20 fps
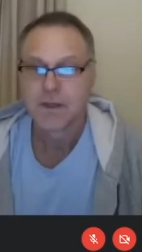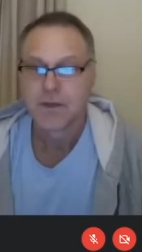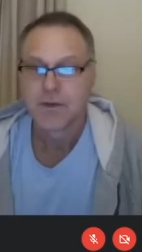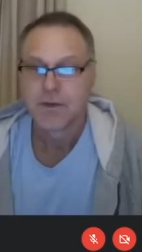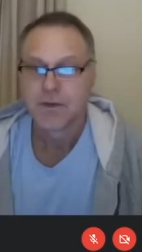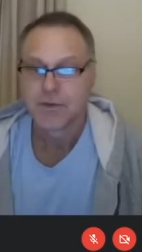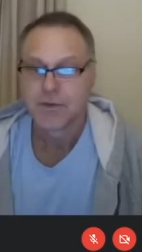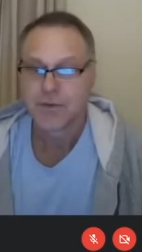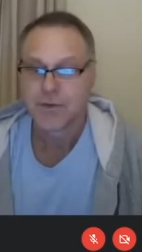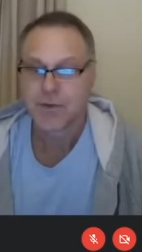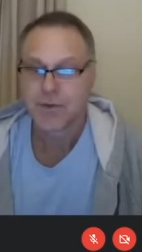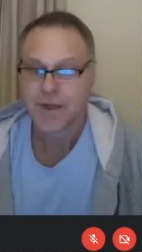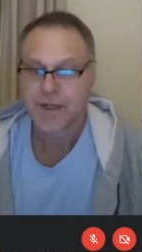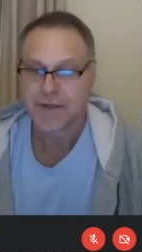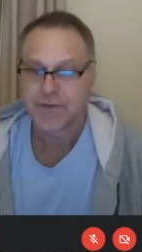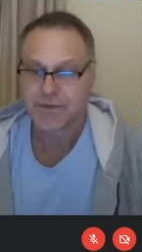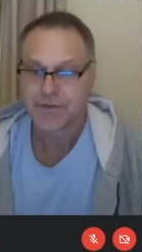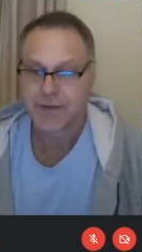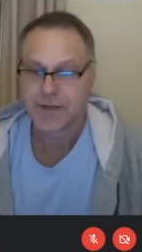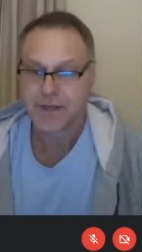So
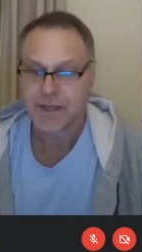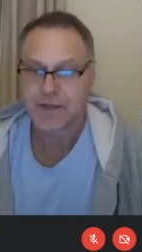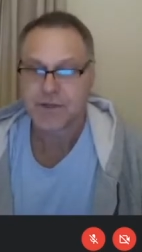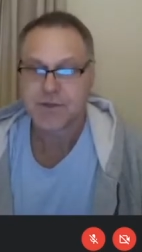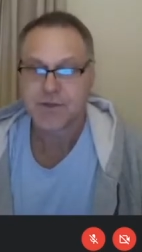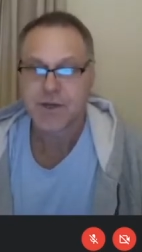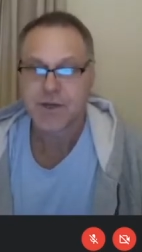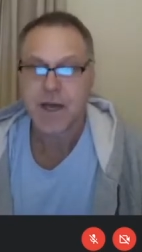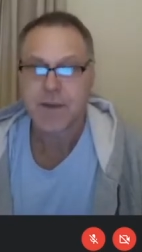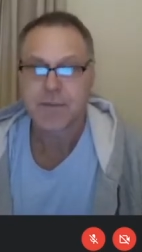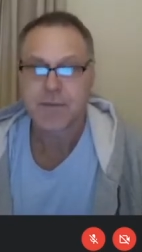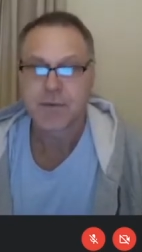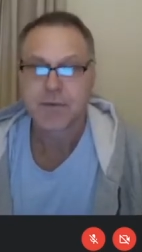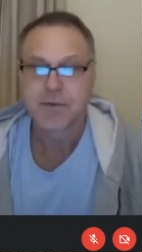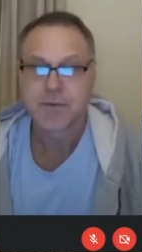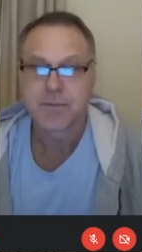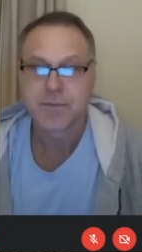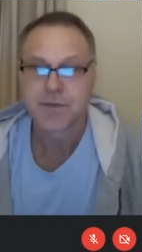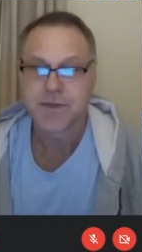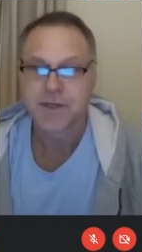that's the next chapter
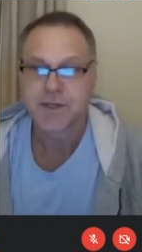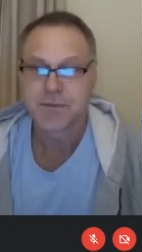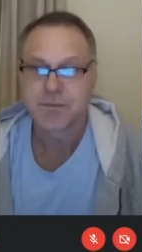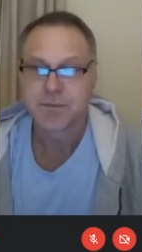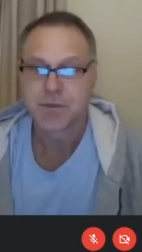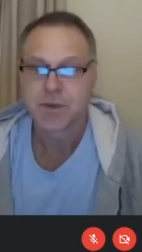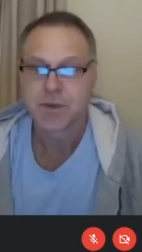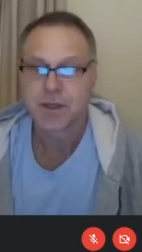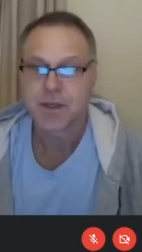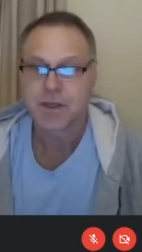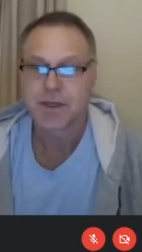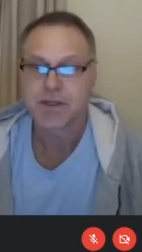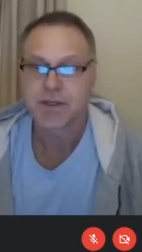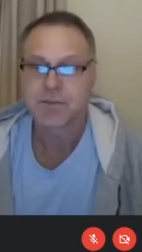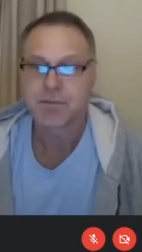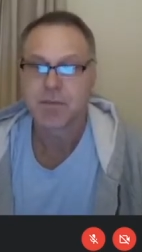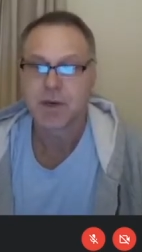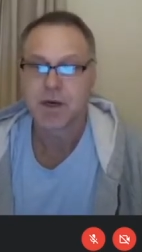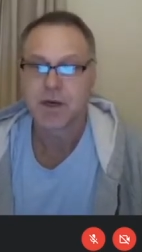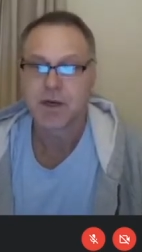in Rinpoche's book is,
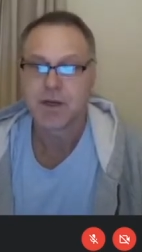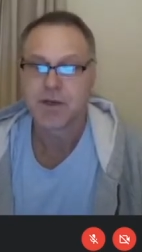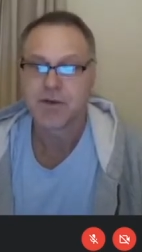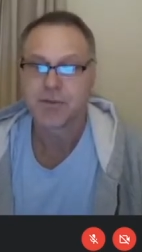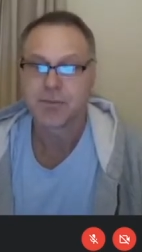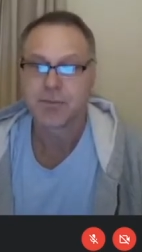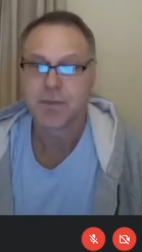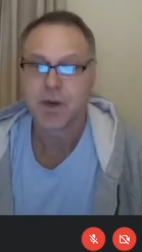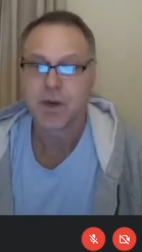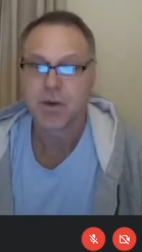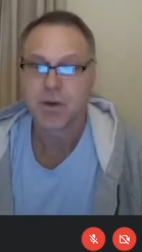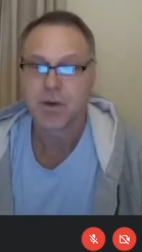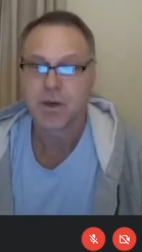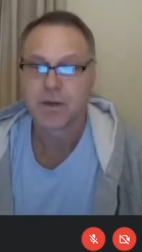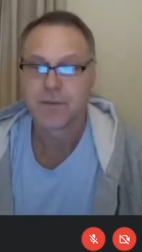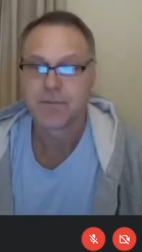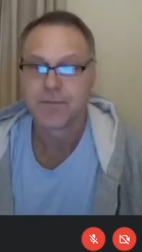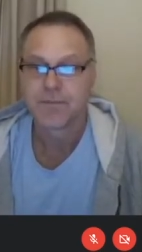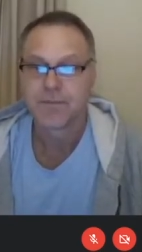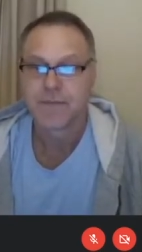bar, is Phowa,
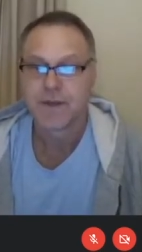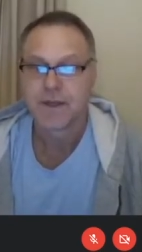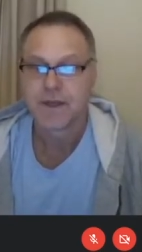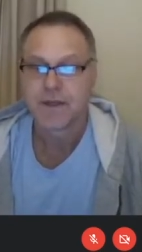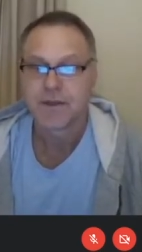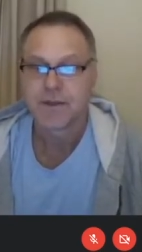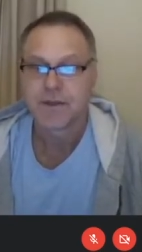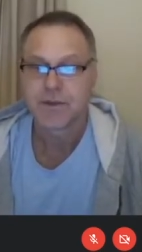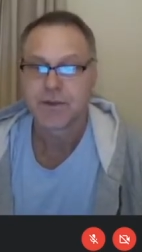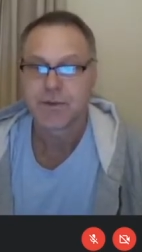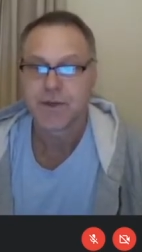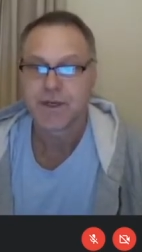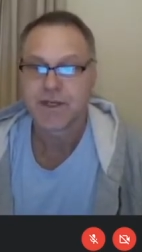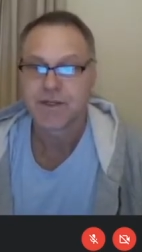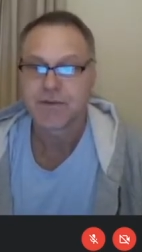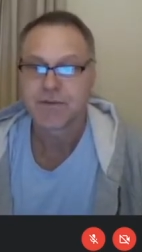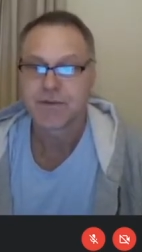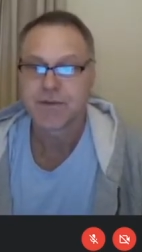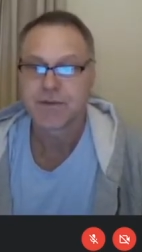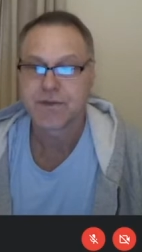the
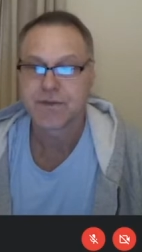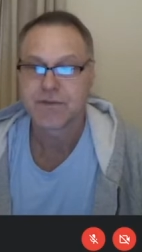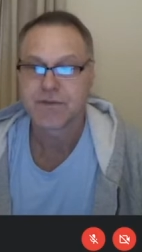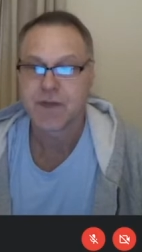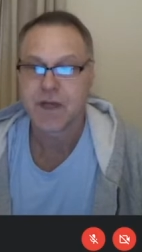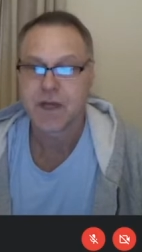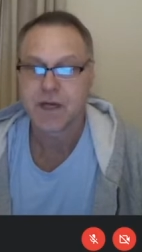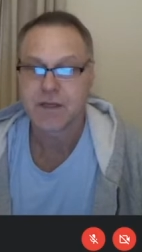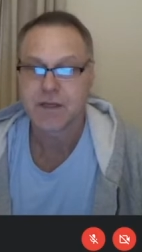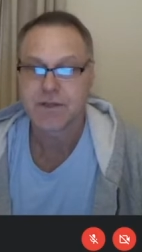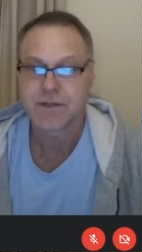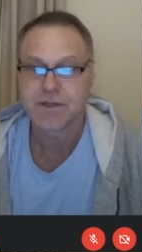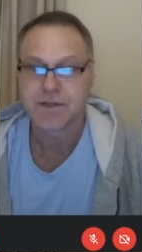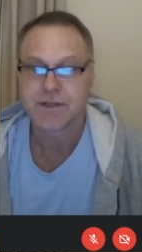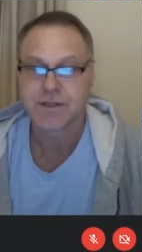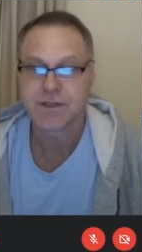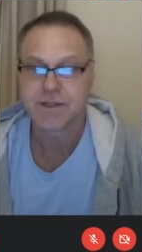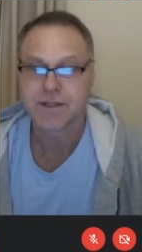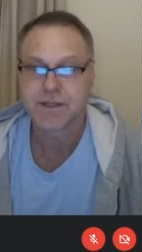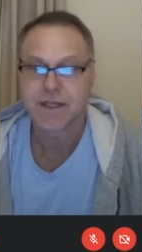transference of
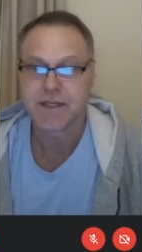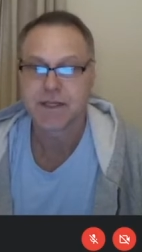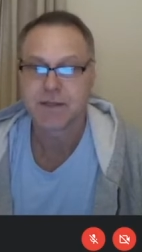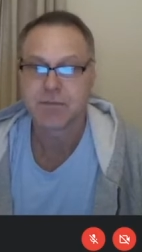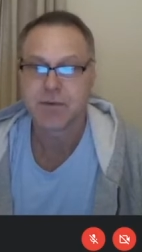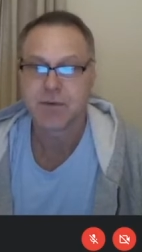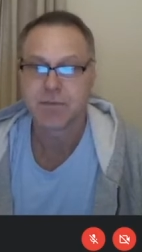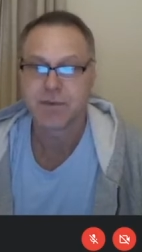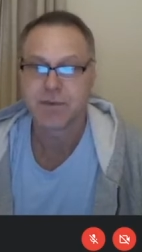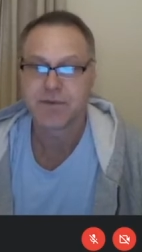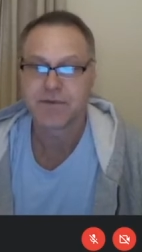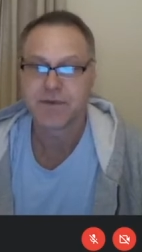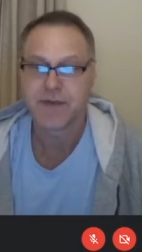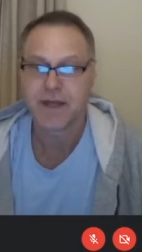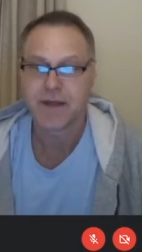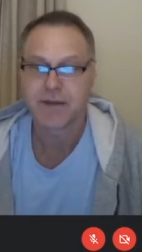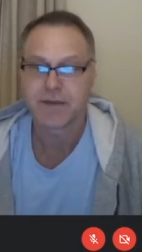consciousness at the moment of death.